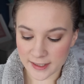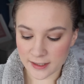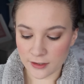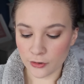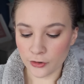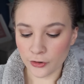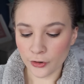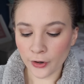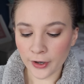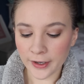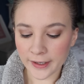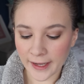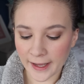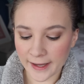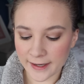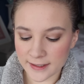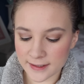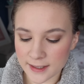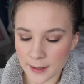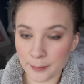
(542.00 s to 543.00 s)
in New York,
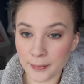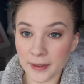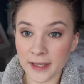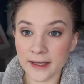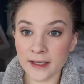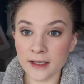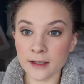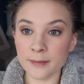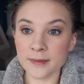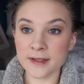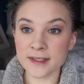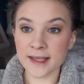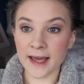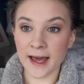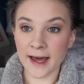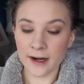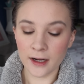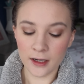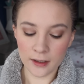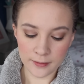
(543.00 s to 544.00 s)
and it's a Blink
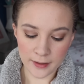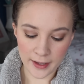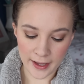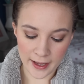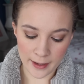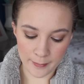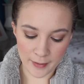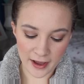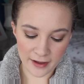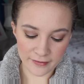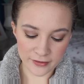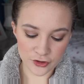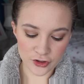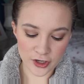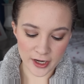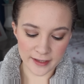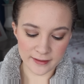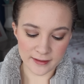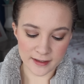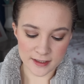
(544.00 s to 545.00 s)
mascara. I haven't
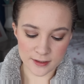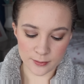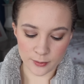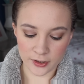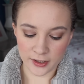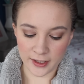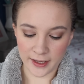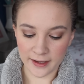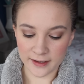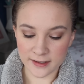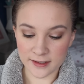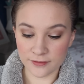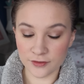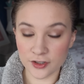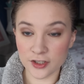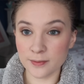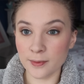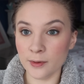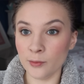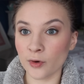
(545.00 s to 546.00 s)
tried this one yet because I've
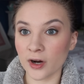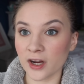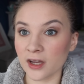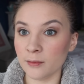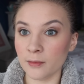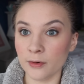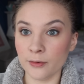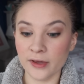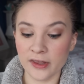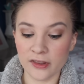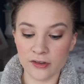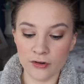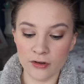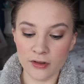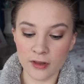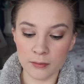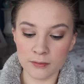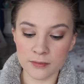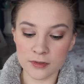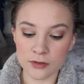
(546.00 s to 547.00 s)
just been working my way through
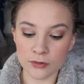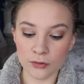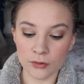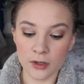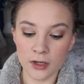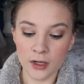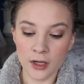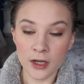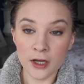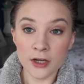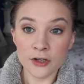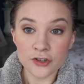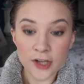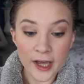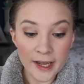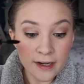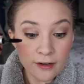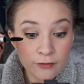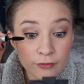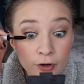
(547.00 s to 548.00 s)
them, so
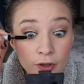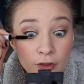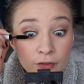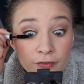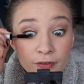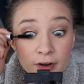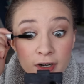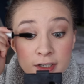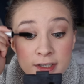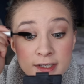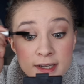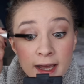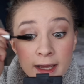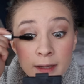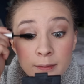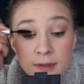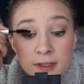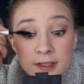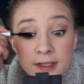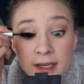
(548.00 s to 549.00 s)
trying it for the first
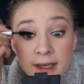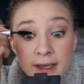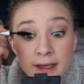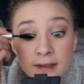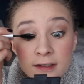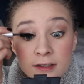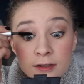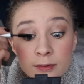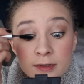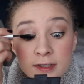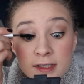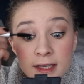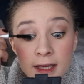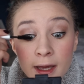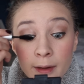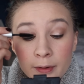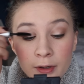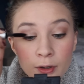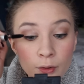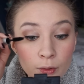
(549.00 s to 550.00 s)
time today, so we'll see
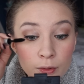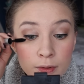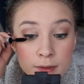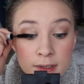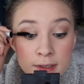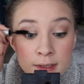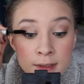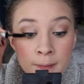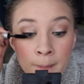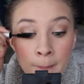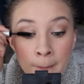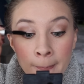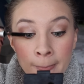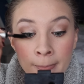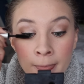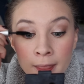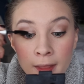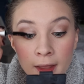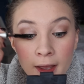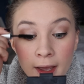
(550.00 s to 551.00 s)
how it goes.
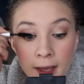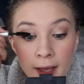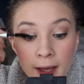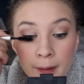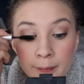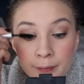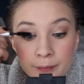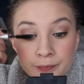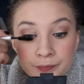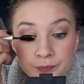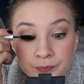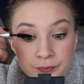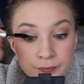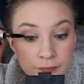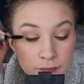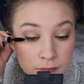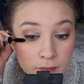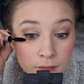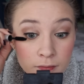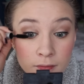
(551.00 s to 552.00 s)

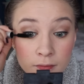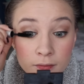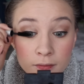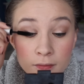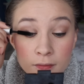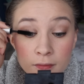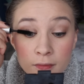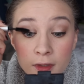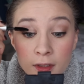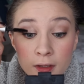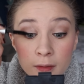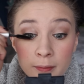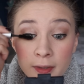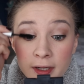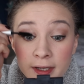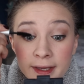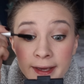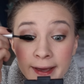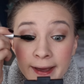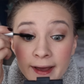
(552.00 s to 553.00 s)

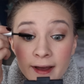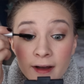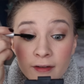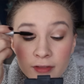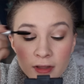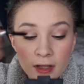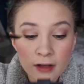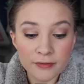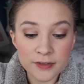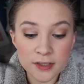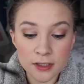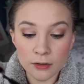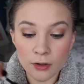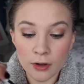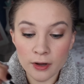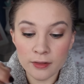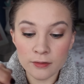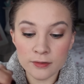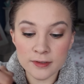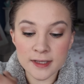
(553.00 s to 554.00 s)
But yeah, I've loved a
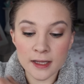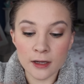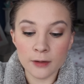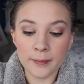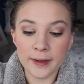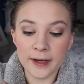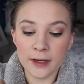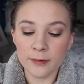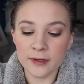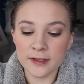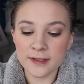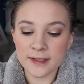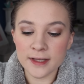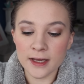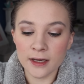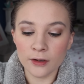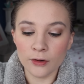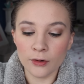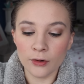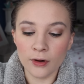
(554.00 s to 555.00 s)
lot of those little mini ones
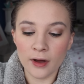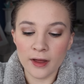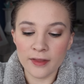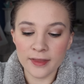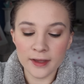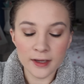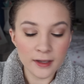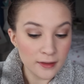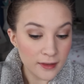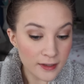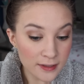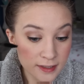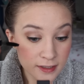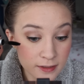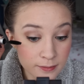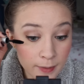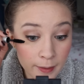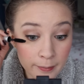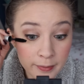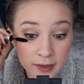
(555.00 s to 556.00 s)
that I got. I think this
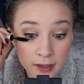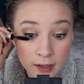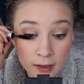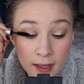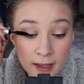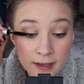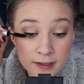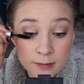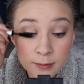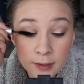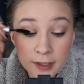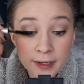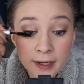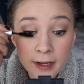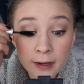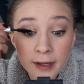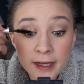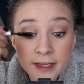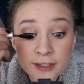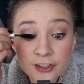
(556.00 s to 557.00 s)
is maybe the last one
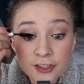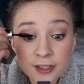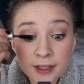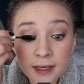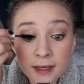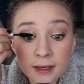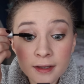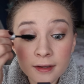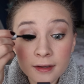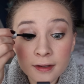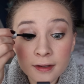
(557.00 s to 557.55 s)
now actually.